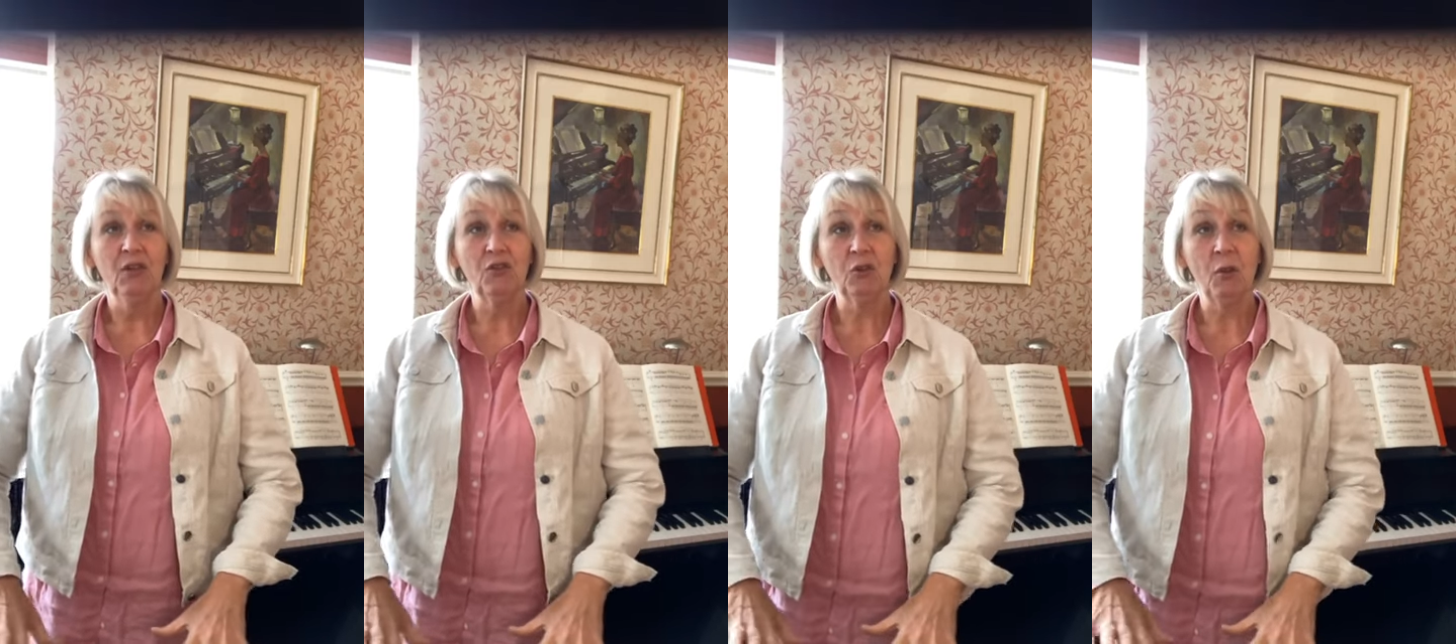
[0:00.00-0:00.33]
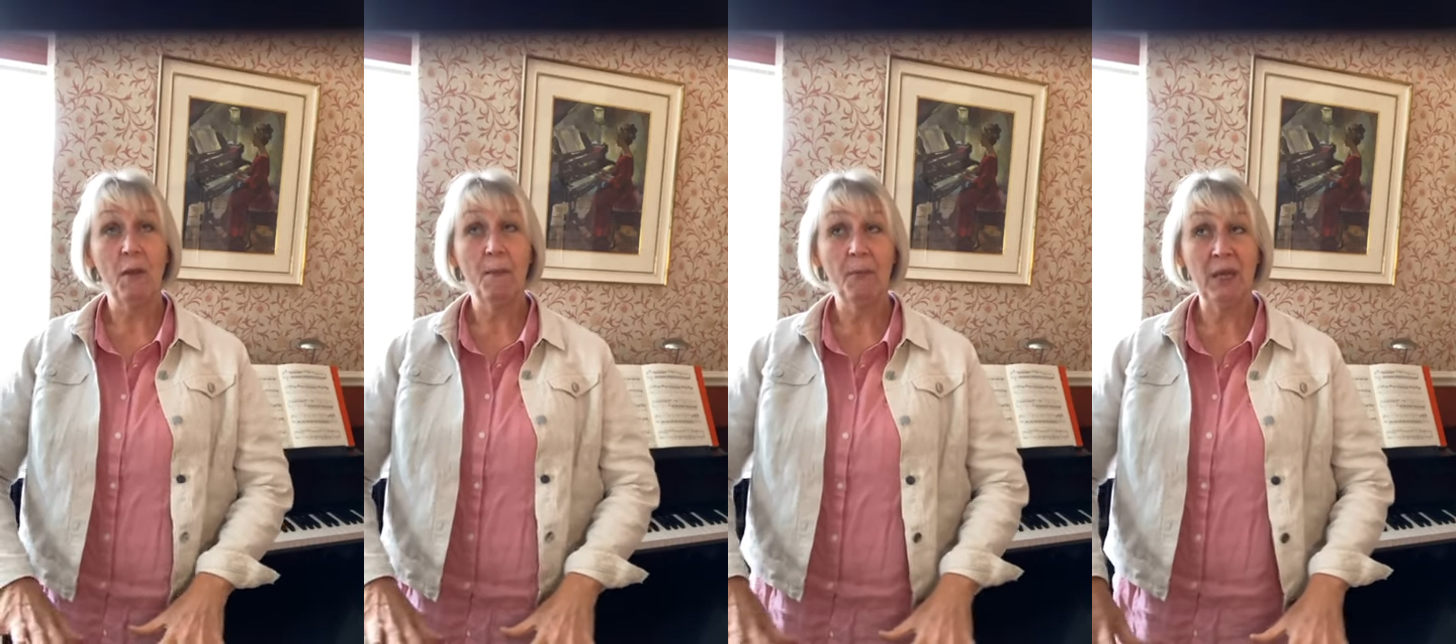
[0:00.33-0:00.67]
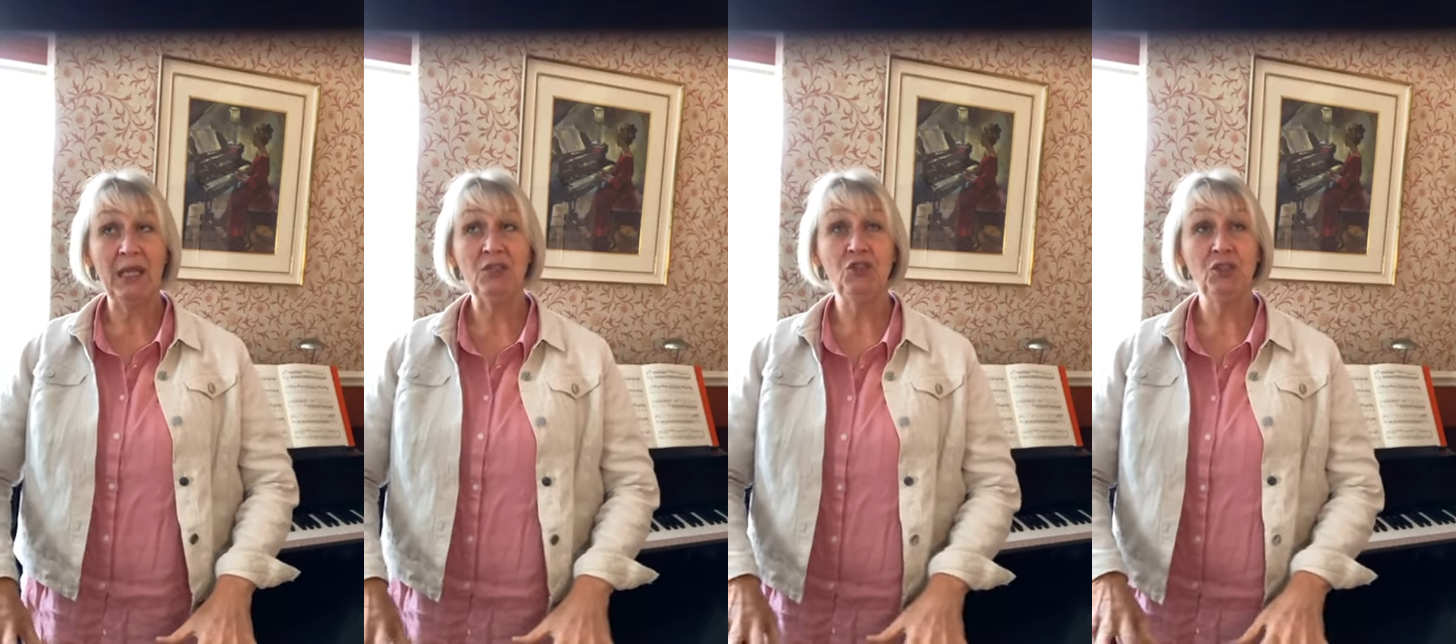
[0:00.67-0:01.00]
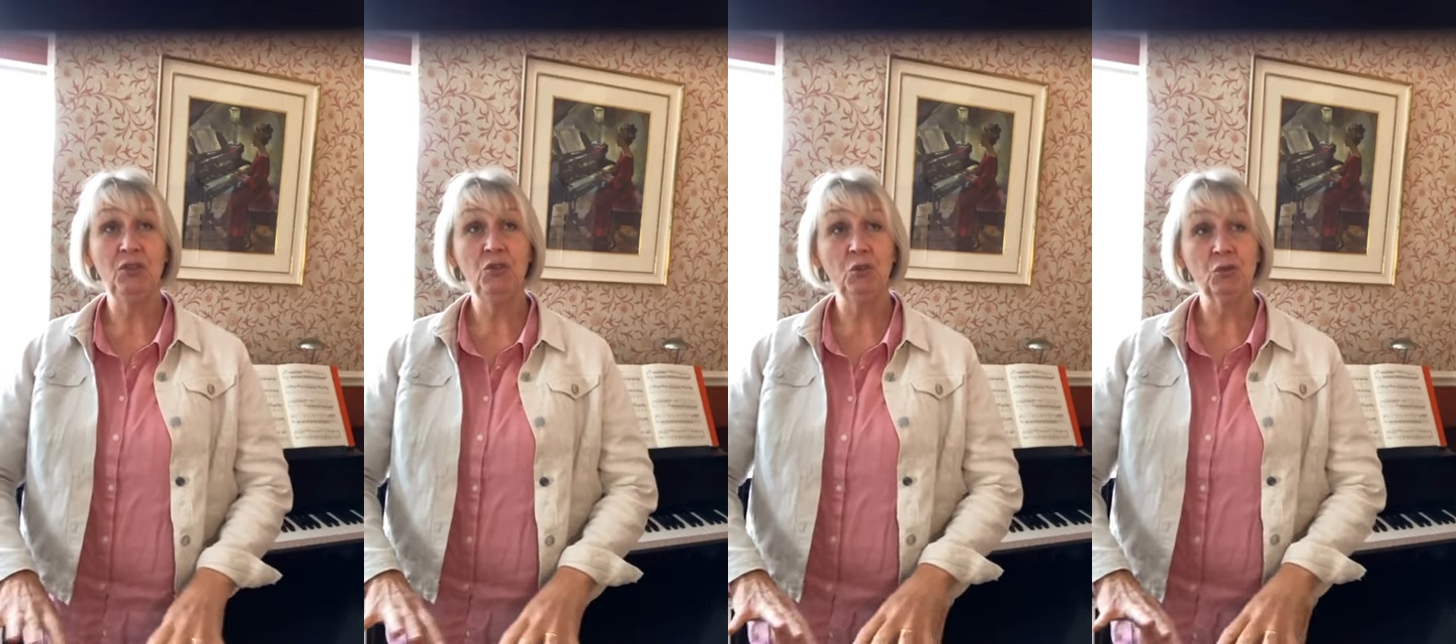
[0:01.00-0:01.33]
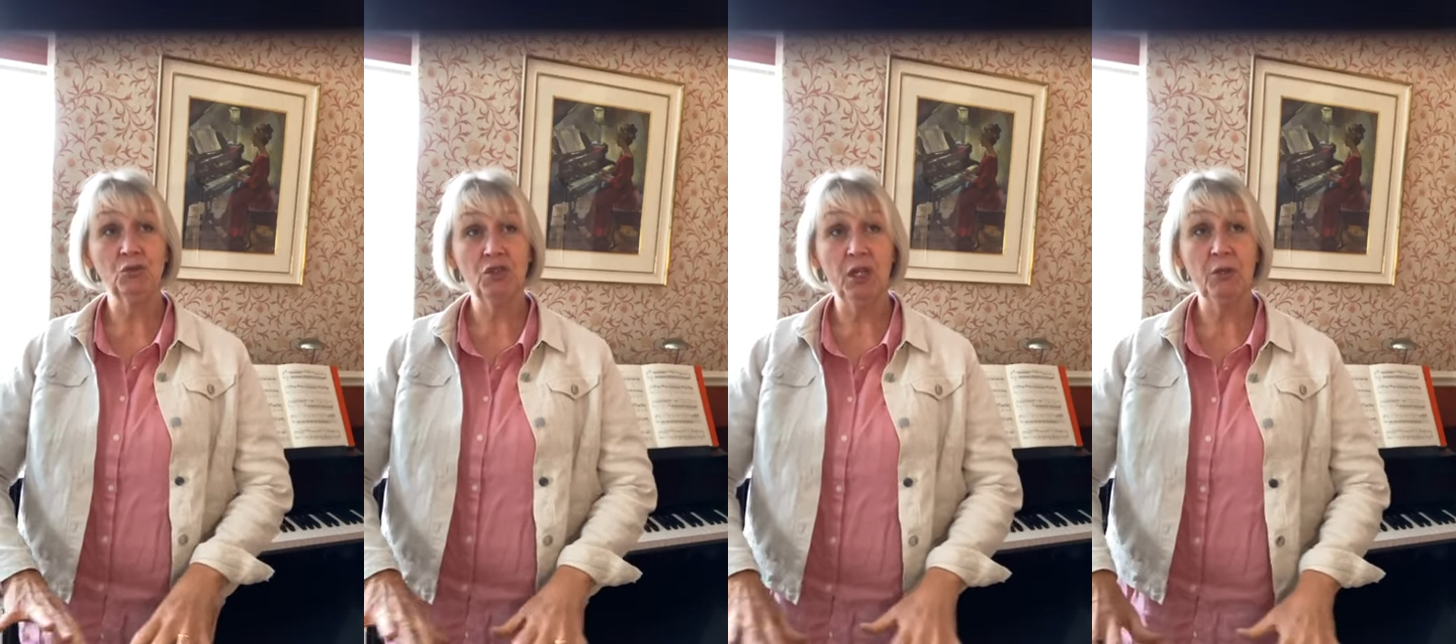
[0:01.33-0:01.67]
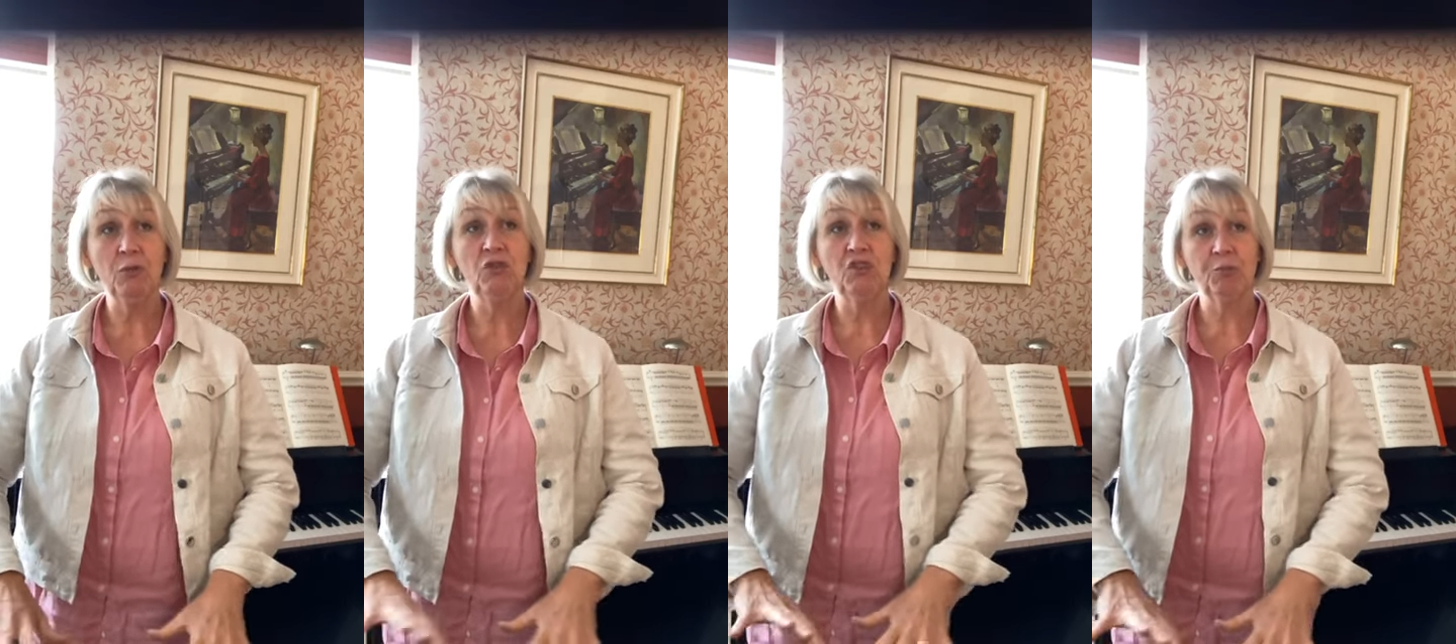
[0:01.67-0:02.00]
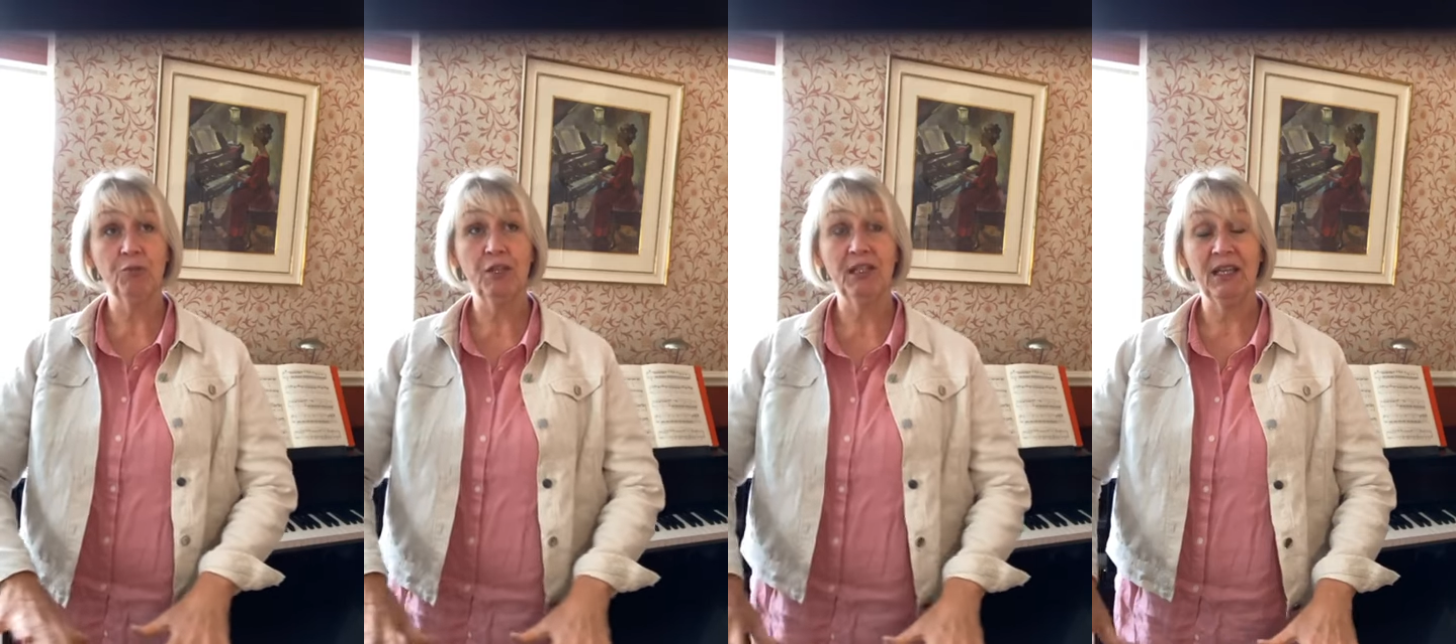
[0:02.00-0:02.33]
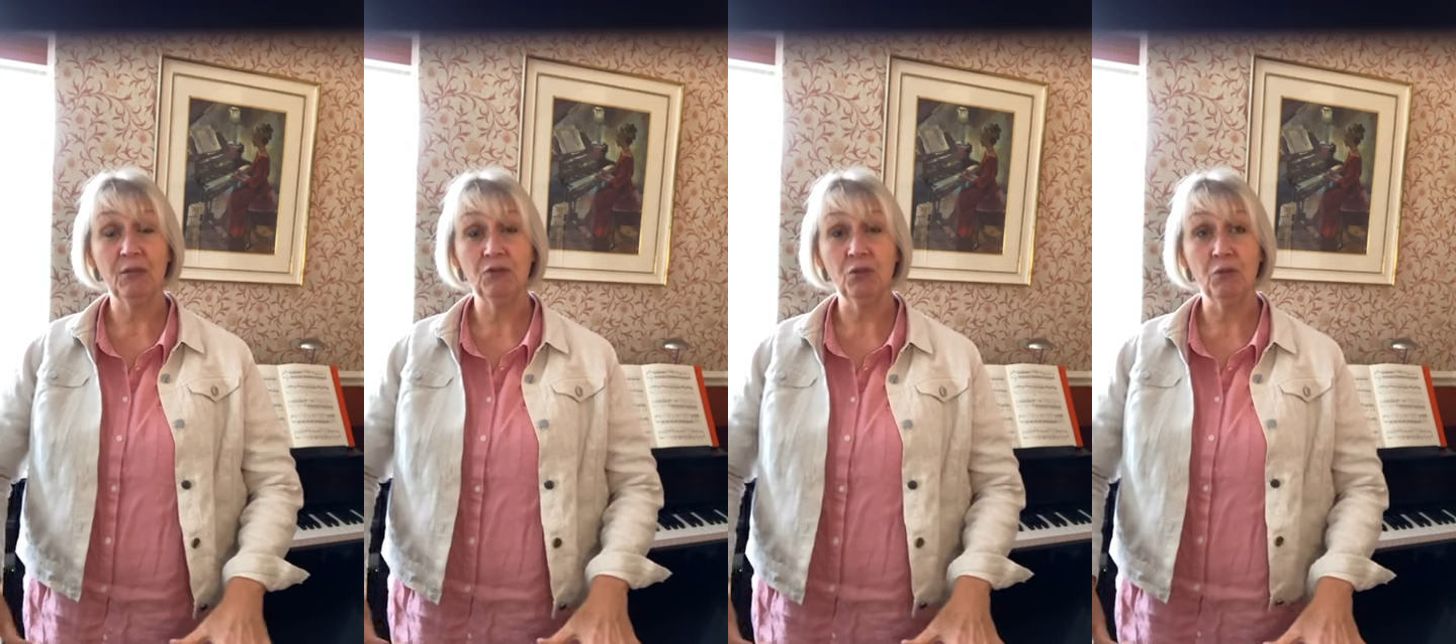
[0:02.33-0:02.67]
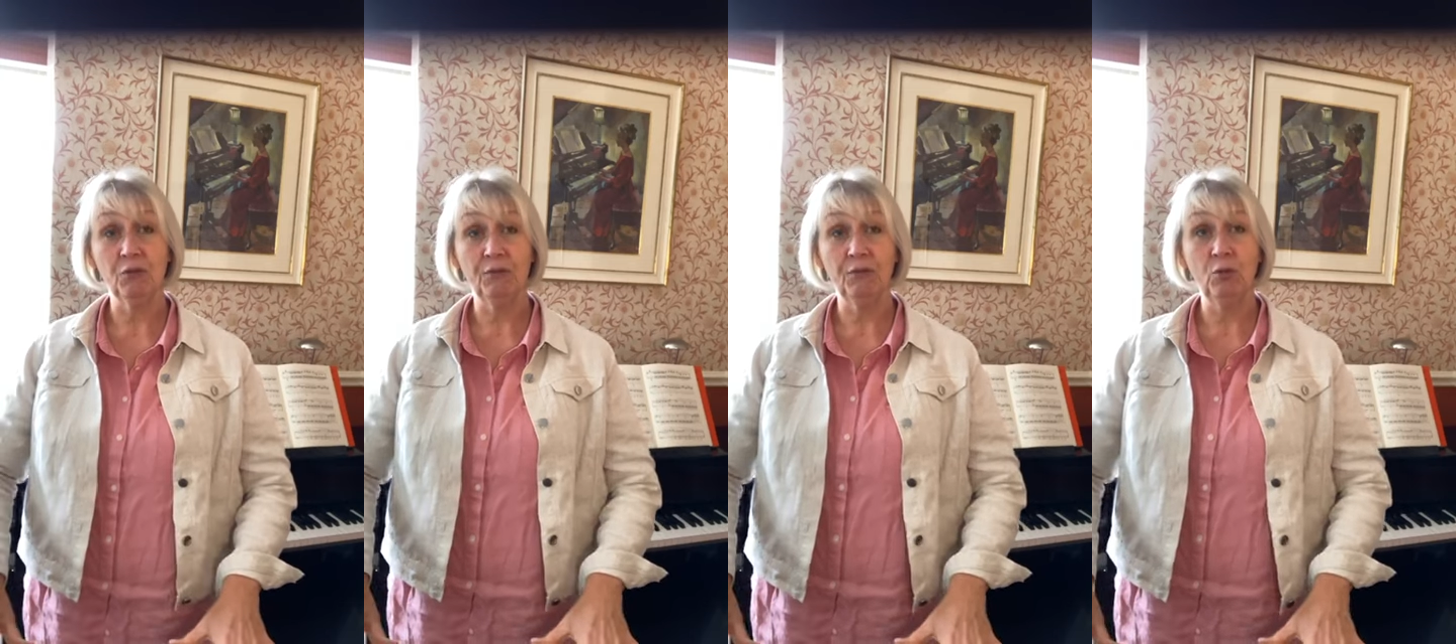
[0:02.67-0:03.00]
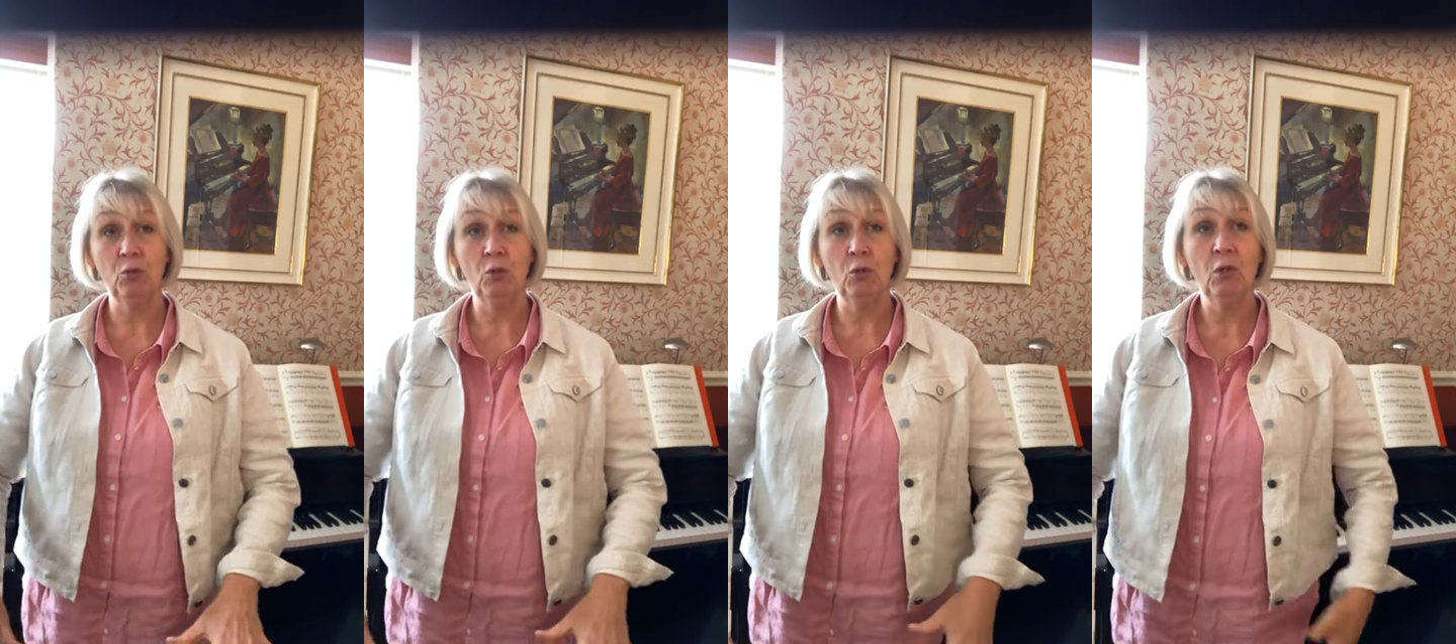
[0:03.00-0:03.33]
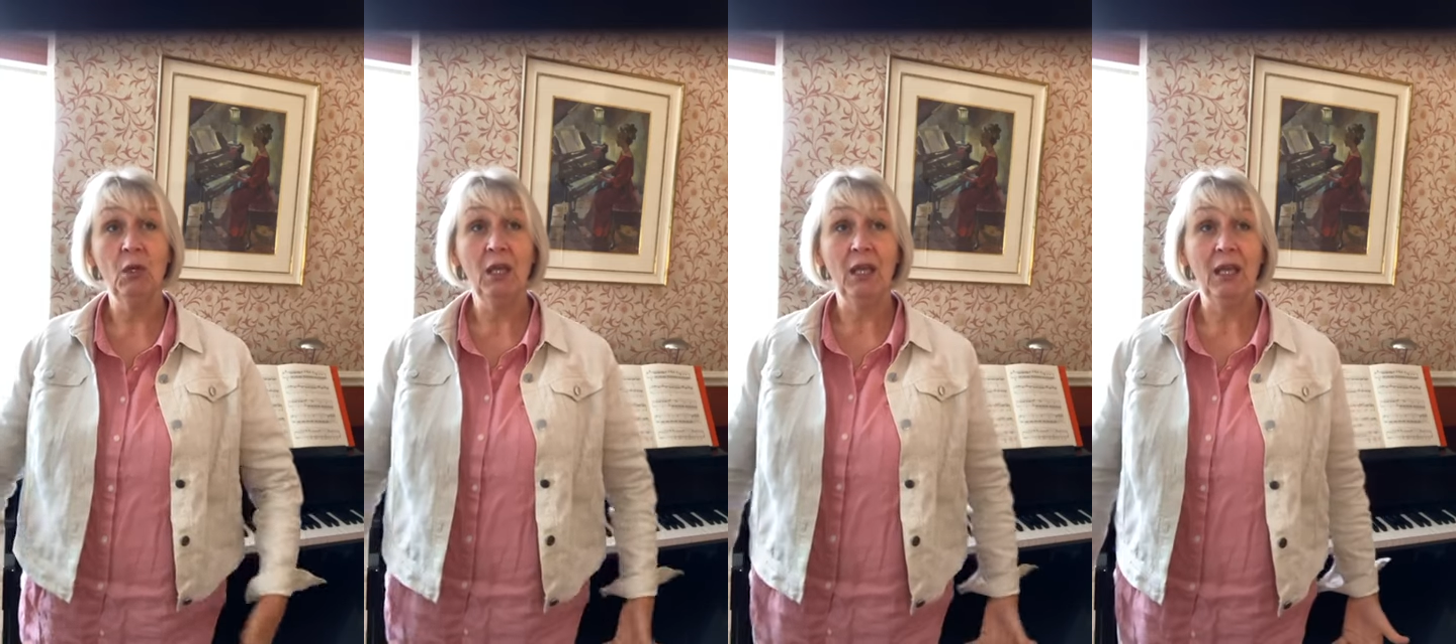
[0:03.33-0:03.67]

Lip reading: So imagine your toes spread out on the floor,